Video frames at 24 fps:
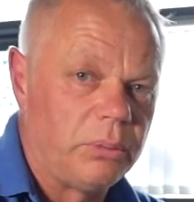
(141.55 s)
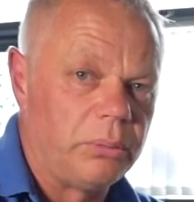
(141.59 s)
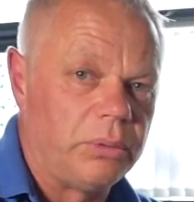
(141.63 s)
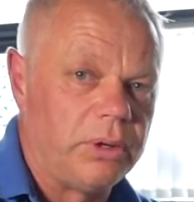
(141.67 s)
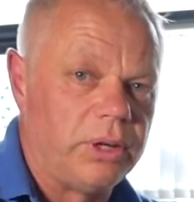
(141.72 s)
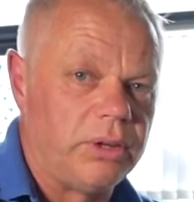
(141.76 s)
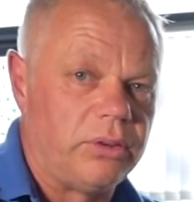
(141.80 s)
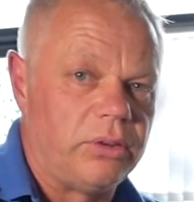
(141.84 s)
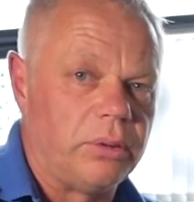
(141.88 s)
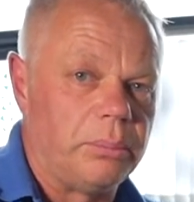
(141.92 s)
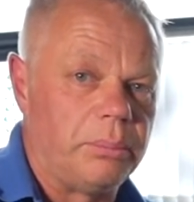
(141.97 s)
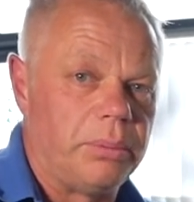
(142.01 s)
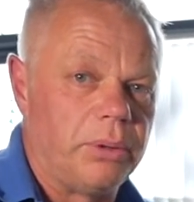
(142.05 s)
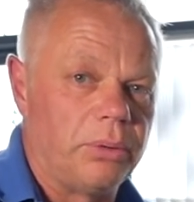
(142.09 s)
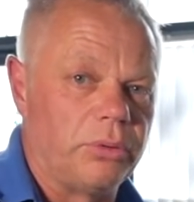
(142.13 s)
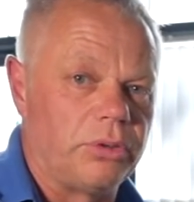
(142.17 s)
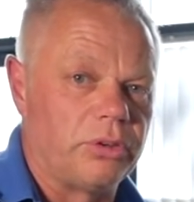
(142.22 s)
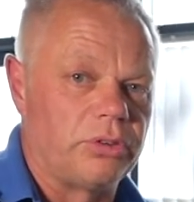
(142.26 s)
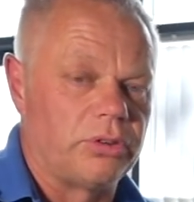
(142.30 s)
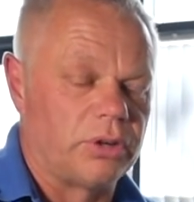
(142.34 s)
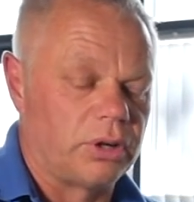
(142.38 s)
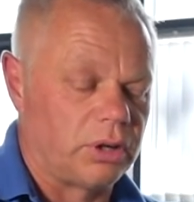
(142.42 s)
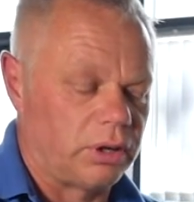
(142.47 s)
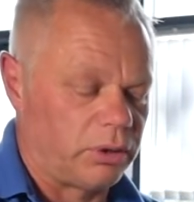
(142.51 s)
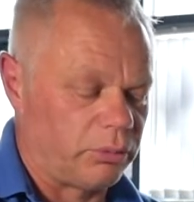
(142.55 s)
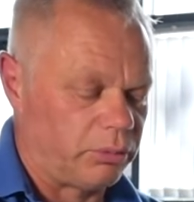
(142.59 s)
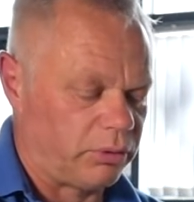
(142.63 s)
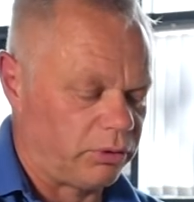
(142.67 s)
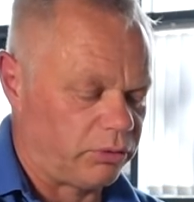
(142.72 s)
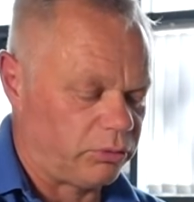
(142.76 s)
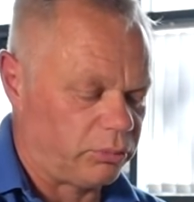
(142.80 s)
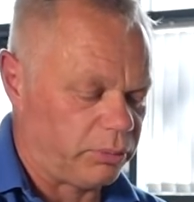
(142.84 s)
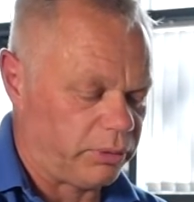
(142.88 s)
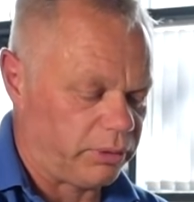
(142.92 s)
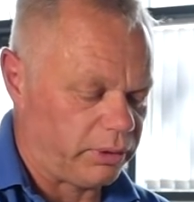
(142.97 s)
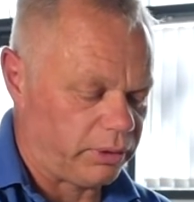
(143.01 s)
We need to build the
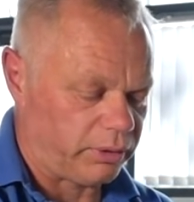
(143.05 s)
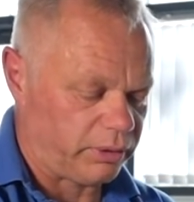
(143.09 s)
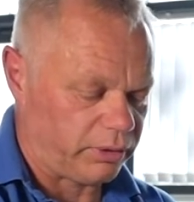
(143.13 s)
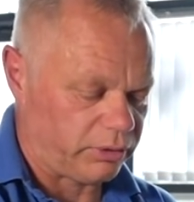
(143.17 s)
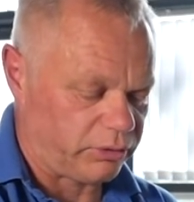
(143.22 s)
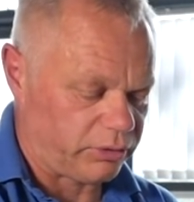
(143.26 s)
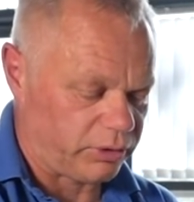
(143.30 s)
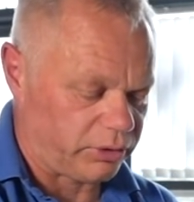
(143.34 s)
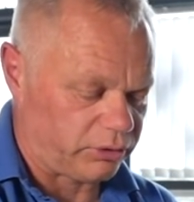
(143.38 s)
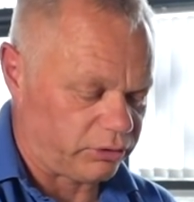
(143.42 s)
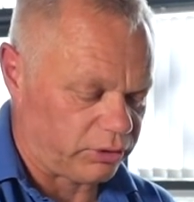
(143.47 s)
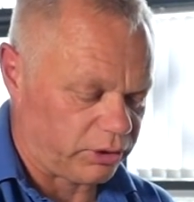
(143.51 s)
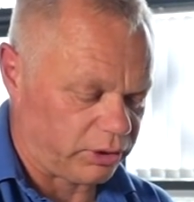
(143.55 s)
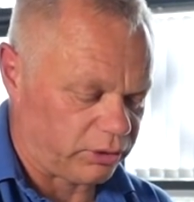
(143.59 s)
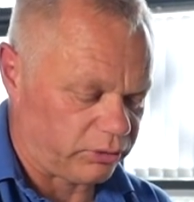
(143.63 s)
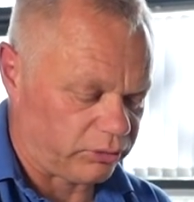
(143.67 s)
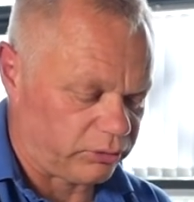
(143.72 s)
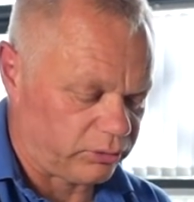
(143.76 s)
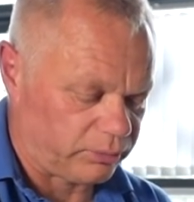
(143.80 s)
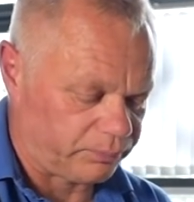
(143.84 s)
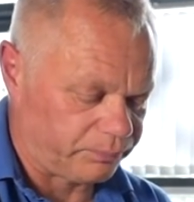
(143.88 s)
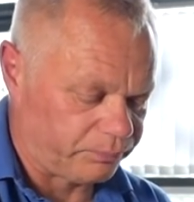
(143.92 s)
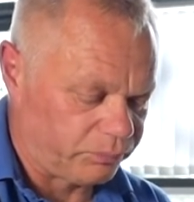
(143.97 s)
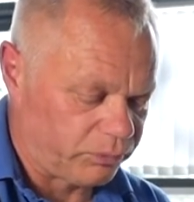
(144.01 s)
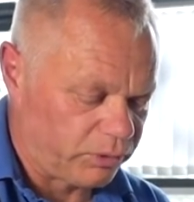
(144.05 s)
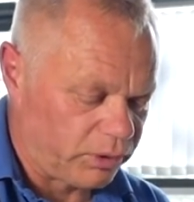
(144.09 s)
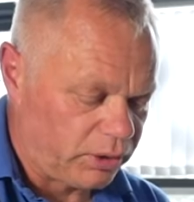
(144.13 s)
tolerance within the tissues.